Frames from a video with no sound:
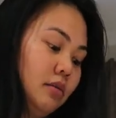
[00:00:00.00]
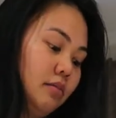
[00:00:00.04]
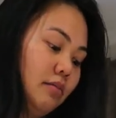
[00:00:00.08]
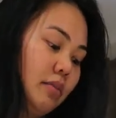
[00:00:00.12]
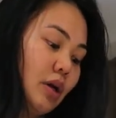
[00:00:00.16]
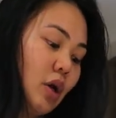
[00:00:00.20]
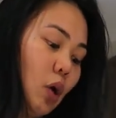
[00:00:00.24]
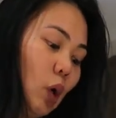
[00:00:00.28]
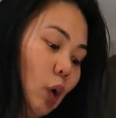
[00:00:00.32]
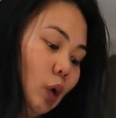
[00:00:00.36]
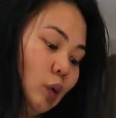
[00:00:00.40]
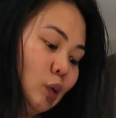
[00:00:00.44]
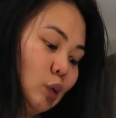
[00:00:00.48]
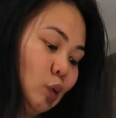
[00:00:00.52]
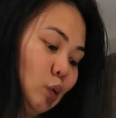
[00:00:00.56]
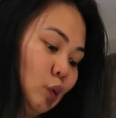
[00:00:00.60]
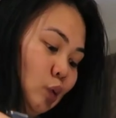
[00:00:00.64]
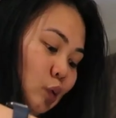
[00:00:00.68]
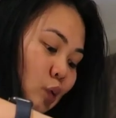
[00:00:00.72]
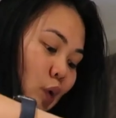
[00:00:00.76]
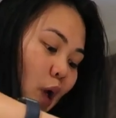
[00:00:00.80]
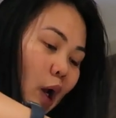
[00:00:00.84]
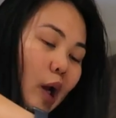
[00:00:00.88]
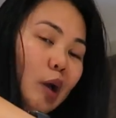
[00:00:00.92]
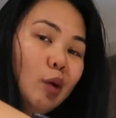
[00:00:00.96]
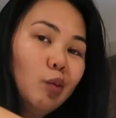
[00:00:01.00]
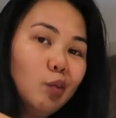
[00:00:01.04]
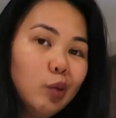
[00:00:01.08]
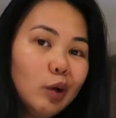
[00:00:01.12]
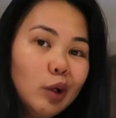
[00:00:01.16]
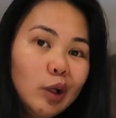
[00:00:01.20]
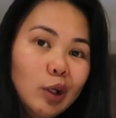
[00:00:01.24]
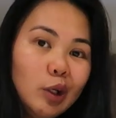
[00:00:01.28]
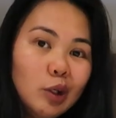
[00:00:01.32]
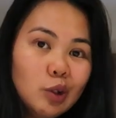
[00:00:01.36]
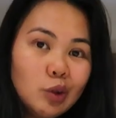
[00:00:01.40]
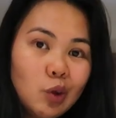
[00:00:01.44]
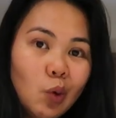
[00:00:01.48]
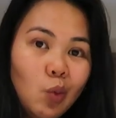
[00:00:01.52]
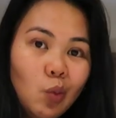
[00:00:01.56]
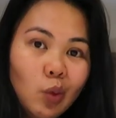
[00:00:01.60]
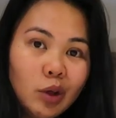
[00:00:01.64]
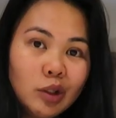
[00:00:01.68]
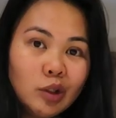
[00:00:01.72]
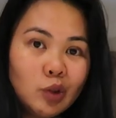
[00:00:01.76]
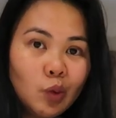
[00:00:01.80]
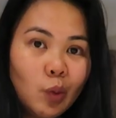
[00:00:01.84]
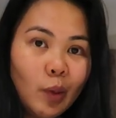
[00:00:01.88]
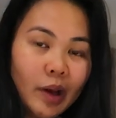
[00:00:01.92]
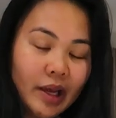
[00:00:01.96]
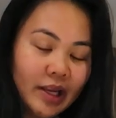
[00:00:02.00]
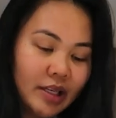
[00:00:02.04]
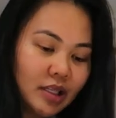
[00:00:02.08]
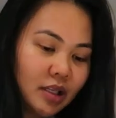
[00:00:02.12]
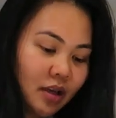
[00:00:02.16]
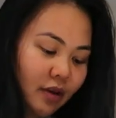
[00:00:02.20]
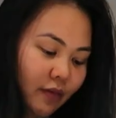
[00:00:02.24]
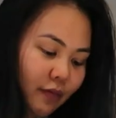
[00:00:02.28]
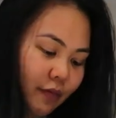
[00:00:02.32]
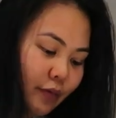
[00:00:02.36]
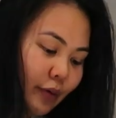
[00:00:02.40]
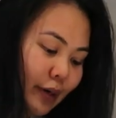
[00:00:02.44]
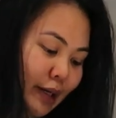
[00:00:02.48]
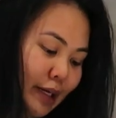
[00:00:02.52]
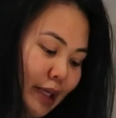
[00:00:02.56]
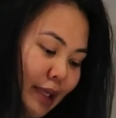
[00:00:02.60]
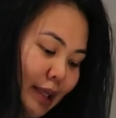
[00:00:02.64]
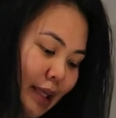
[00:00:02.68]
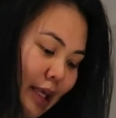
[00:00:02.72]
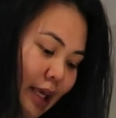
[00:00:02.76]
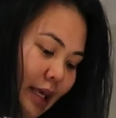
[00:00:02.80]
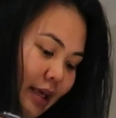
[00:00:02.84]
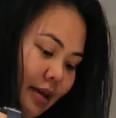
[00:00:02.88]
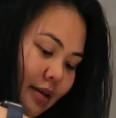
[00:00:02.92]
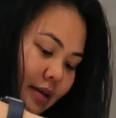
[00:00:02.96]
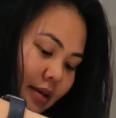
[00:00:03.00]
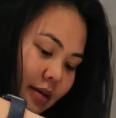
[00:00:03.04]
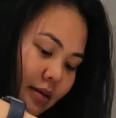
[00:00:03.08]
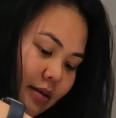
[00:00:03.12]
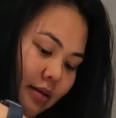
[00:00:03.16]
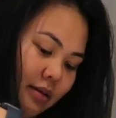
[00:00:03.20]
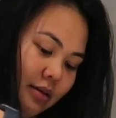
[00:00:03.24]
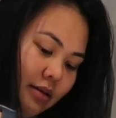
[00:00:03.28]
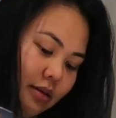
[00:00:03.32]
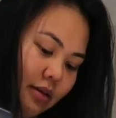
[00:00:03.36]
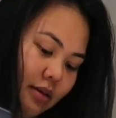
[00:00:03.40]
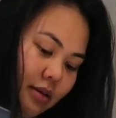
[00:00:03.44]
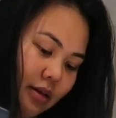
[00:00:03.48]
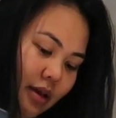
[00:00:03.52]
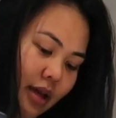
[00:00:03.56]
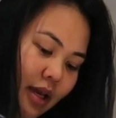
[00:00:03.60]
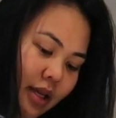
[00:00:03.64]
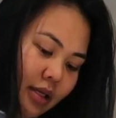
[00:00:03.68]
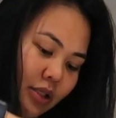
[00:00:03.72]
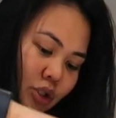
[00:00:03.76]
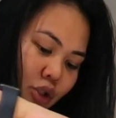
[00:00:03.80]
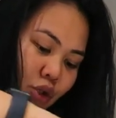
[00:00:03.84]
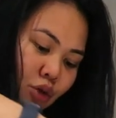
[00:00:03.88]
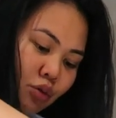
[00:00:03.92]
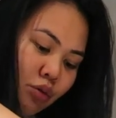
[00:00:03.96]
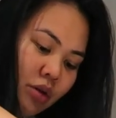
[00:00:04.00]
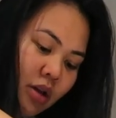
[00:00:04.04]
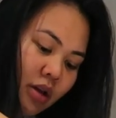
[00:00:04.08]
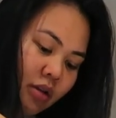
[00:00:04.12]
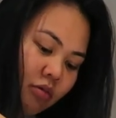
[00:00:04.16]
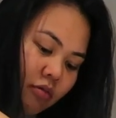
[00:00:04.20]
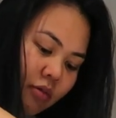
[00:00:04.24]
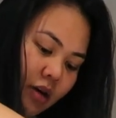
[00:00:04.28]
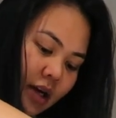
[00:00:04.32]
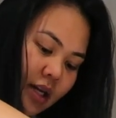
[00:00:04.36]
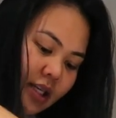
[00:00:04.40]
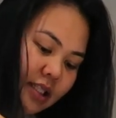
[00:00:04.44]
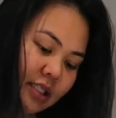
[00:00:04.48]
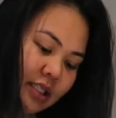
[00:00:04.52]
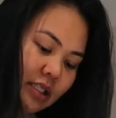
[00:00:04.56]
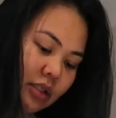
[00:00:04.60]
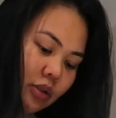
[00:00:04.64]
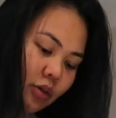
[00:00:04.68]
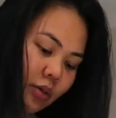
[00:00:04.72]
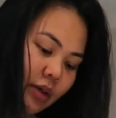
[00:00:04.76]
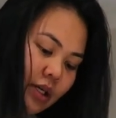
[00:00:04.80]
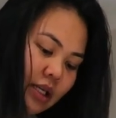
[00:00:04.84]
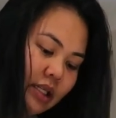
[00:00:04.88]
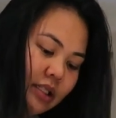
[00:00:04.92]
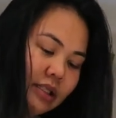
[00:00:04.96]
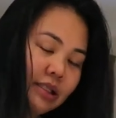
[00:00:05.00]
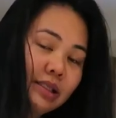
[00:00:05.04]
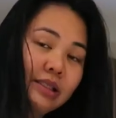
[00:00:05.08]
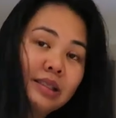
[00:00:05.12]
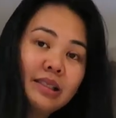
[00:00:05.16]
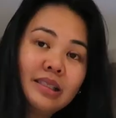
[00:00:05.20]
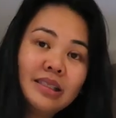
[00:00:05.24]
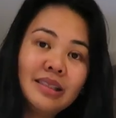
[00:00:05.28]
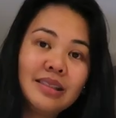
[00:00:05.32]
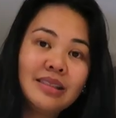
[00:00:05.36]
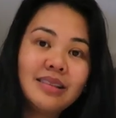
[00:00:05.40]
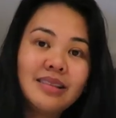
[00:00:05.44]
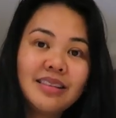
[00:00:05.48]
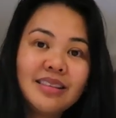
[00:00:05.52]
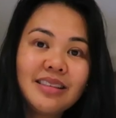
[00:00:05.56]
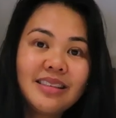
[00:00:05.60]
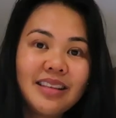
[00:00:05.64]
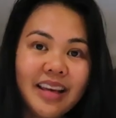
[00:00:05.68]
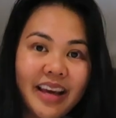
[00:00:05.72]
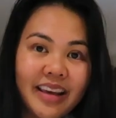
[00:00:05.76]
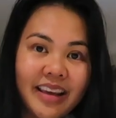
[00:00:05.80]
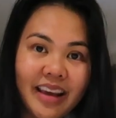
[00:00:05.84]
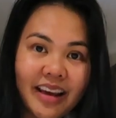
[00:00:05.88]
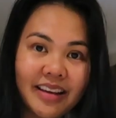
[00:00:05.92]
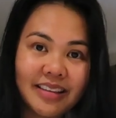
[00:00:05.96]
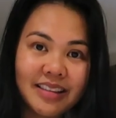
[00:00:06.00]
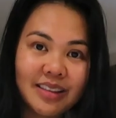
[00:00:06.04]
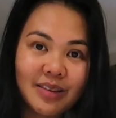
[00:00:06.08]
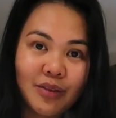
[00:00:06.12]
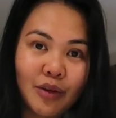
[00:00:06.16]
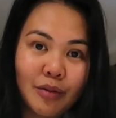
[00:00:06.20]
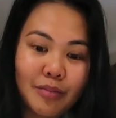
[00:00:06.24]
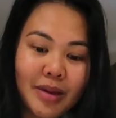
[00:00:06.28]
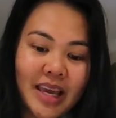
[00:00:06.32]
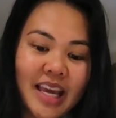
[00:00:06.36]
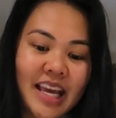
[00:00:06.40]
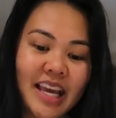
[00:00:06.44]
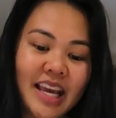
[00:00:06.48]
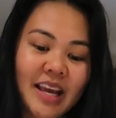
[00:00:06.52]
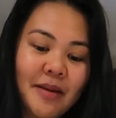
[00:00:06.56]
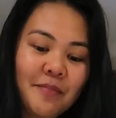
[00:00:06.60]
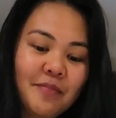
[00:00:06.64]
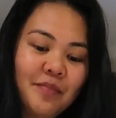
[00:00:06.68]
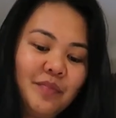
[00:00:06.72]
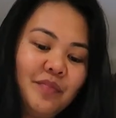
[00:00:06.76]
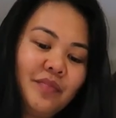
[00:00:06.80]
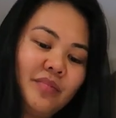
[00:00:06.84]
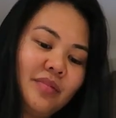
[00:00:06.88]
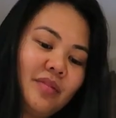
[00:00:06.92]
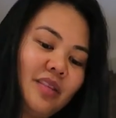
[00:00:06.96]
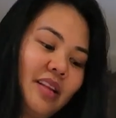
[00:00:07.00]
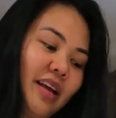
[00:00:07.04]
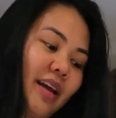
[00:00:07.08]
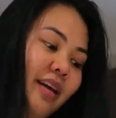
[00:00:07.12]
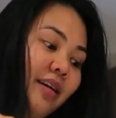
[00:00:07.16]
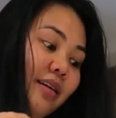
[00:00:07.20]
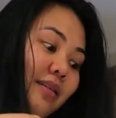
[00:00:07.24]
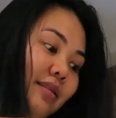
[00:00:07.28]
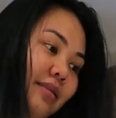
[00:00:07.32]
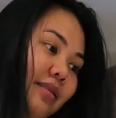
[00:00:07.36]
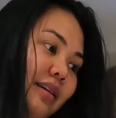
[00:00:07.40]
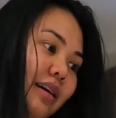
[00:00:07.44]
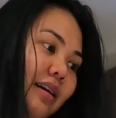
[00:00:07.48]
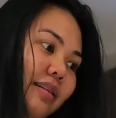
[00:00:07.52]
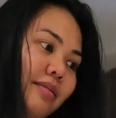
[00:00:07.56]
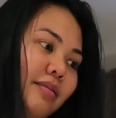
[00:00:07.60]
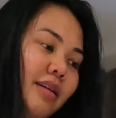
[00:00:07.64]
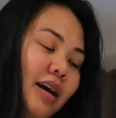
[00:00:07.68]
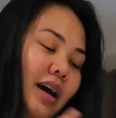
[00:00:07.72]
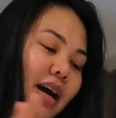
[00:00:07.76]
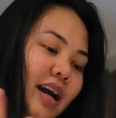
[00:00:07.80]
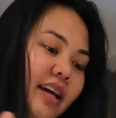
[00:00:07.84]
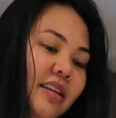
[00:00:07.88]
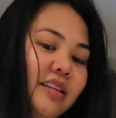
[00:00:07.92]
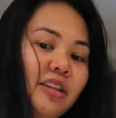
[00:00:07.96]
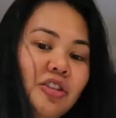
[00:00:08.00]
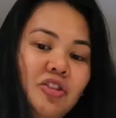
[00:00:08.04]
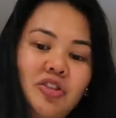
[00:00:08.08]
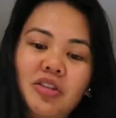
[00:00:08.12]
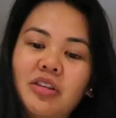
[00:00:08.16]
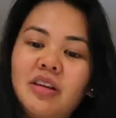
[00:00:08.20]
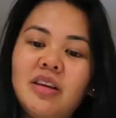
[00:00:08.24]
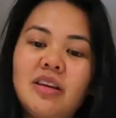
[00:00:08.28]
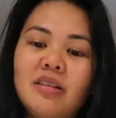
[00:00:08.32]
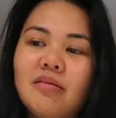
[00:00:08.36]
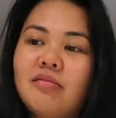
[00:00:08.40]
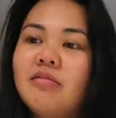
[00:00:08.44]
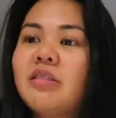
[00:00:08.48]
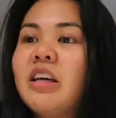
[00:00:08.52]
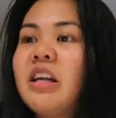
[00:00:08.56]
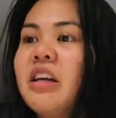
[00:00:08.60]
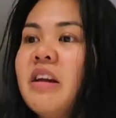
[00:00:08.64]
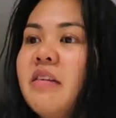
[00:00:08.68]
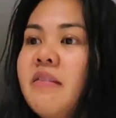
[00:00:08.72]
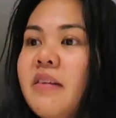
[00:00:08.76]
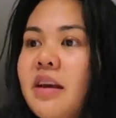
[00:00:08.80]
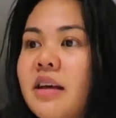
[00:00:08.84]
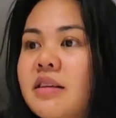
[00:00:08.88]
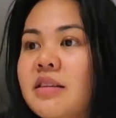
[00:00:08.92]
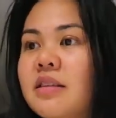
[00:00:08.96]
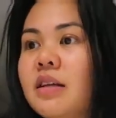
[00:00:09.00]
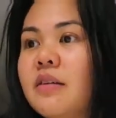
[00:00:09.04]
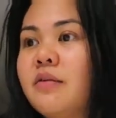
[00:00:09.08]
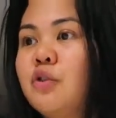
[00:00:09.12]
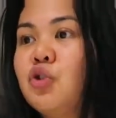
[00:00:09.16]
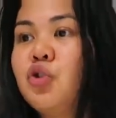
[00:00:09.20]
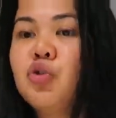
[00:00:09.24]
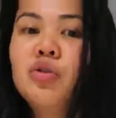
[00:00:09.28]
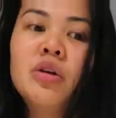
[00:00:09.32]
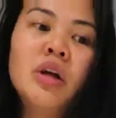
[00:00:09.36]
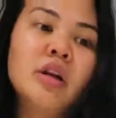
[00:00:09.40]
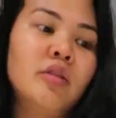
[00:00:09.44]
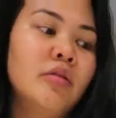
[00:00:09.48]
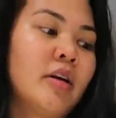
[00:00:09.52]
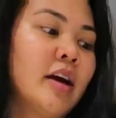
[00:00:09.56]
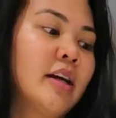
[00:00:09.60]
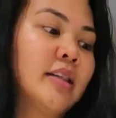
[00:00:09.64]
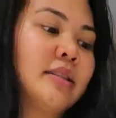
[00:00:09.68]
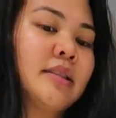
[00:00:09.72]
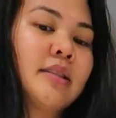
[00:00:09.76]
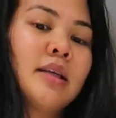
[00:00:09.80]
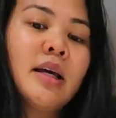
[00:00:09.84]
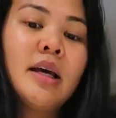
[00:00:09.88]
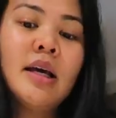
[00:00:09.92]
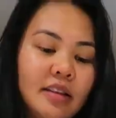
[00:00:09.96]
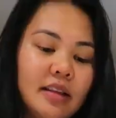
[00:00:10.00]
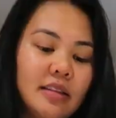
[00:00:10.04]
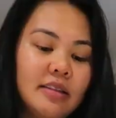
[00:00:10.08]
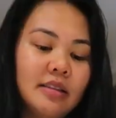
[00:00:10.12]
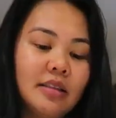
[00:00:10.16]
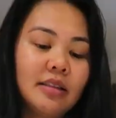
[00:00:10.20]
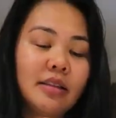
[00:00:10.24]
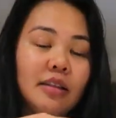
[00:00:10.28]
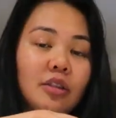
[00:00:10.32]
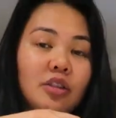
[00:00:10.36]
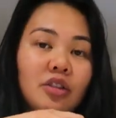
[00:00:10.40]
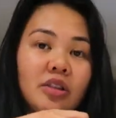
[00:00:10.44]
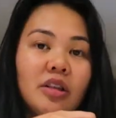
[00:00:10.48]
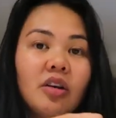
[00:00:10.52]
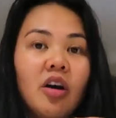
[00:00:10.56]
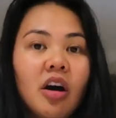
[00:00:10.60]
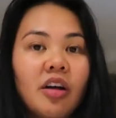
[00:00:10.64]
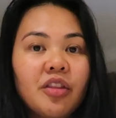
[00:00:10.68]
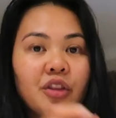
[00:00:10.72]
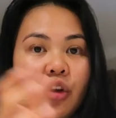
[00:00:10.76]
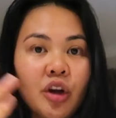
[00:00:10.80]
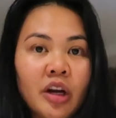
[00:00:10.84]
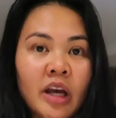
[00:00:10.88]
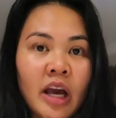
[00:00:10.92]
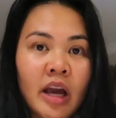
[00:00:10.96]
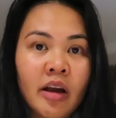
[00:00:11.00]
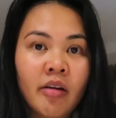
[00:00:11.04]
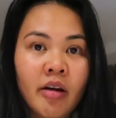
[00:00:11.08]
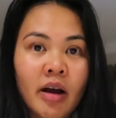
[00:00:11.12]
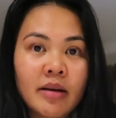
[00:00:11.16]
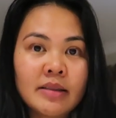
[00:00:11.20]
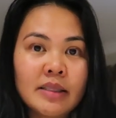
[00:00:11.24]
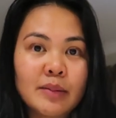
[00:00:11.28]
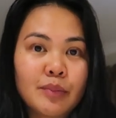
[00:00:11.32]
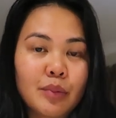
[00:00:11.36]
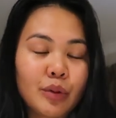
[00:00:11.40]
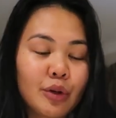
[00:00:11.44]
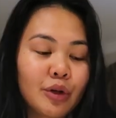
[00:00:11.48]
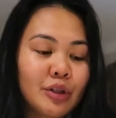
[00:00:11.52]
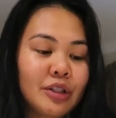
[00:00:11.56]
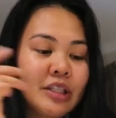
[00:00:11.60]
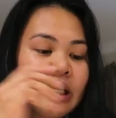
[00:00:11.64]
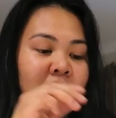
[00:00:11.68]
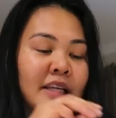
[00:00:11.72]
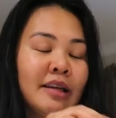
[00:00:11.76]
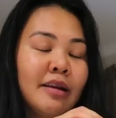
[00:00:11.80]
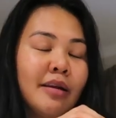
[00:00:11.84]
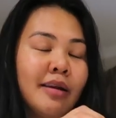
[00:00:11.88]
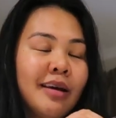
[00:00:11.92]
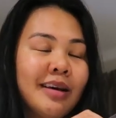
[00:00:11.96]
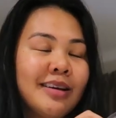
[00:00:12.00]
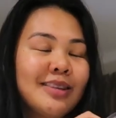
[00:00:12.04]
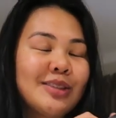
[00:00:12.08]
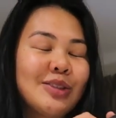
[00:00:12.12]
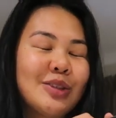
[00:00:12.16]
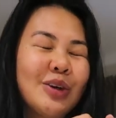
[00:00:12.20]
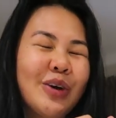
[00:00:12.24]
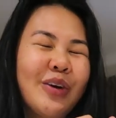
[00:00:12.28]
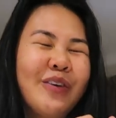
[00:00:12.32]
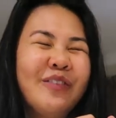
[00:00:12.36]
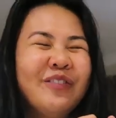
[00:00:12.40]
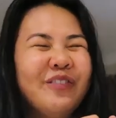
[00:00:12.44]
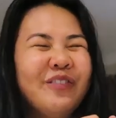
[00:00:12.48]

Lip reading: because I really don't want to wait for anything. And tuna and rice is always a yes for me. Like, I literally can never get sick of tuna. This has literally got 38 grams of protein in it. So